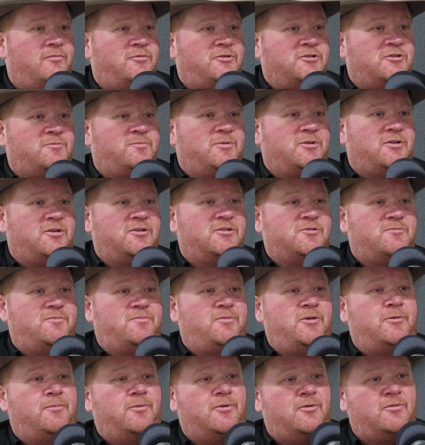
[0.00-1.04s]
just because
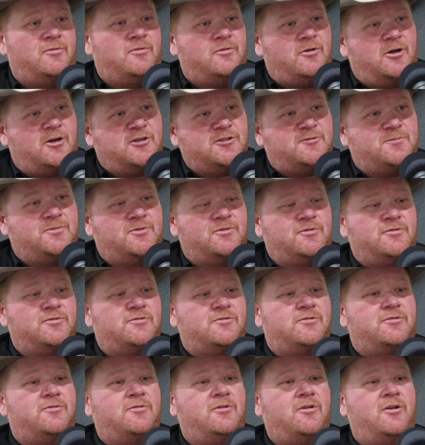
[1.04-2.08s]

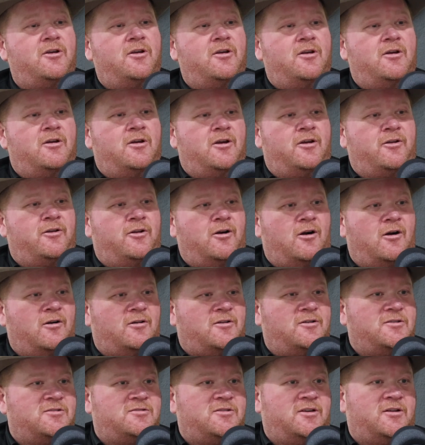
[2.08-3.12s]
hospitals and
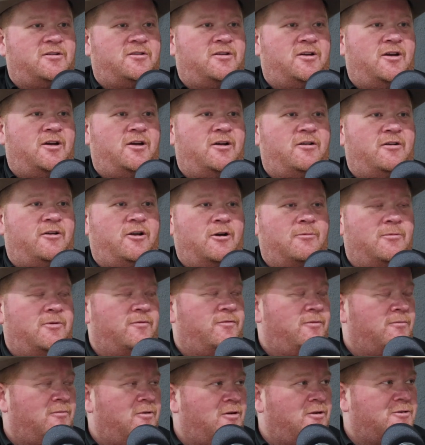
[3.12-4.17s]
doctors like that, and coming
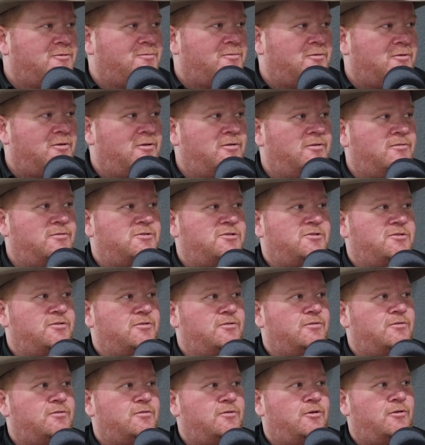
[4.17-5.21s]
from Ross Perot and
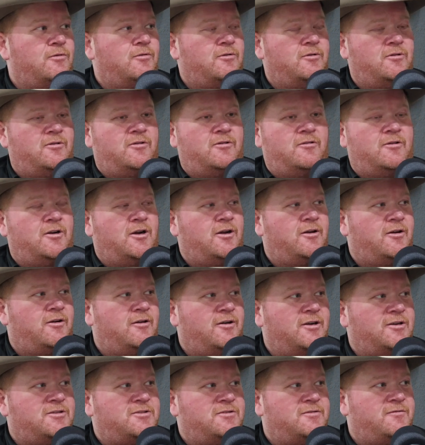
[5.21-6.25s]
still going in the right
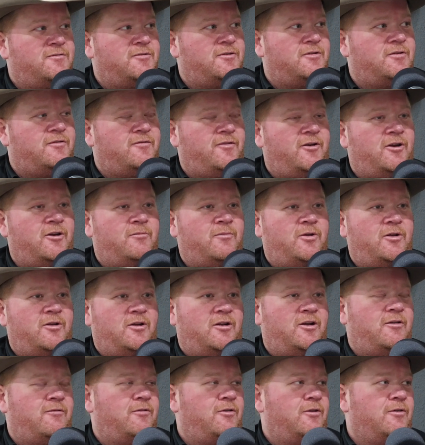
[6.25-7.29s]
direction for a family,
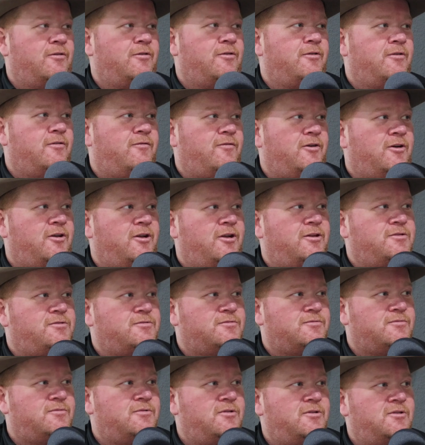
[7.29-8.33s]
not even knowing your
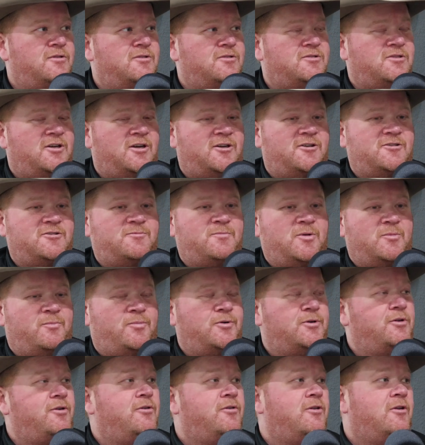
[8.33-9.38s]
financial status, but
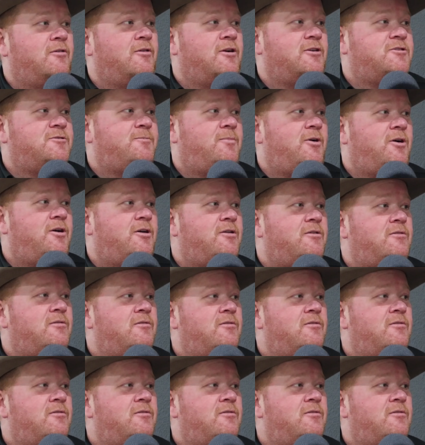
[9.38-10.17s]
put you in the right spot.